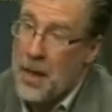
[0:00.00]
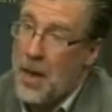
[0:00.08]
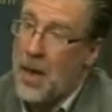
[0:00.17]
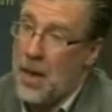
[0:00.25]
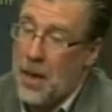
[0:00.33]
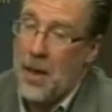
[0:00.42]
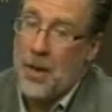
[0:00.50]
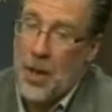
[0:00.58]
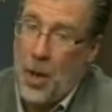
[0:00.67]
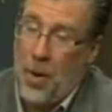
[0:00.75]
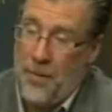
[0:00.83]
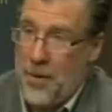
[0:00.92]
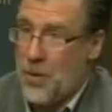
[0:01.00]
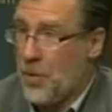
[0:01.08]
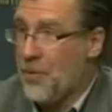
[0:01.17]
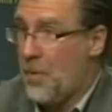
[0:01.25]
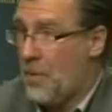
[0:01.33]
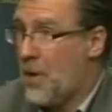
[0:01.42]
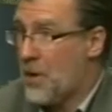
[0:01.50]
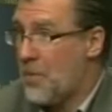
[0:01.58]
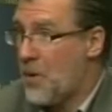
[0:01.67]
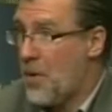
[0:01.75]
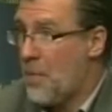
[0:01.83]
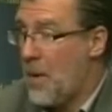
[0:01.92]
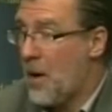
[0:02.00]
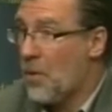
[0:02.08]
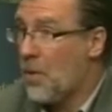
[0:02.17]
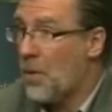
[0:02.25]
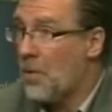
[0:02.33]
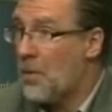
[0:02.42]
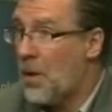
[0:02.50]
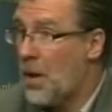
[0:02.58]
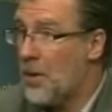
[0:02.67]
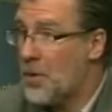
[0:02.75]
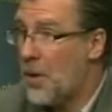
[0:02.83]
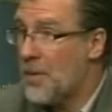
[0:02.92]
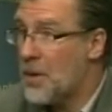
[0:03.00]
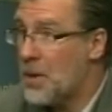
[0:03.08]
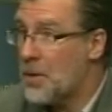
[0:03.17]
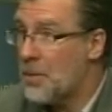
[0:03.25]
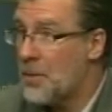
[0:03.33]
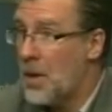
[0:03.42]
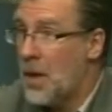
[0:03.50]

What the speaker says: you know, officials from Presbyterian Medical Services